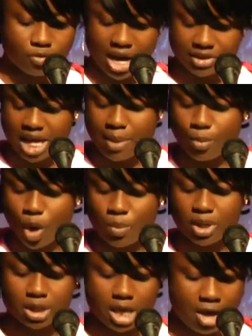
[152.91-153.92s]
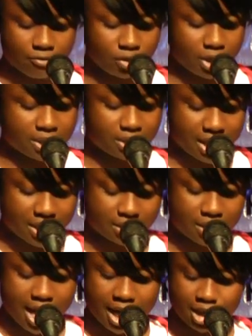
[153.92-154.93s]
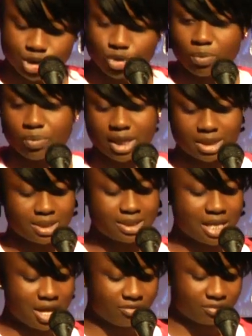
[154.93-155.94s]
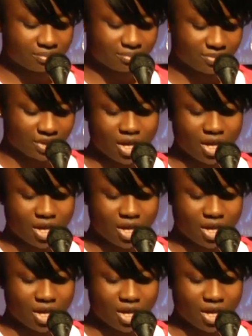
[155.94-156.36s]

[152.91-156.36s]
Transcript: for at that moment, love will exist. History repeats itself?